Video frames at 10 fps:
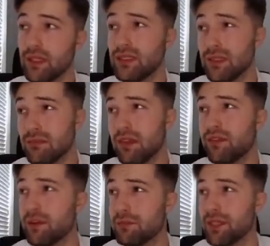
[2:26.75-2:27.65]
some of my
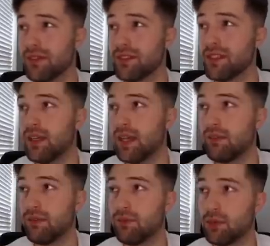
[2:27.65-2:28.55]
favorite players
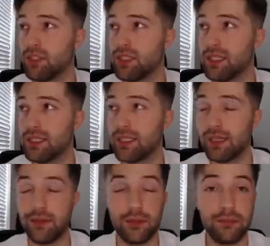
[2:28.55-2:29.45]
have unfortunately
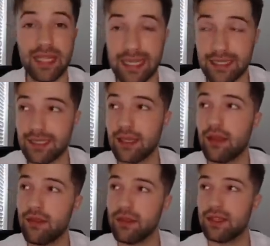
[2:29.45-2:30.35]
decided to piece
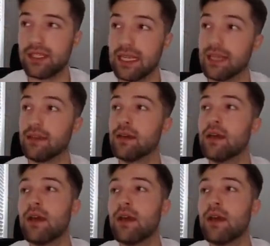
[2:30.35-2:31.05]
the scene.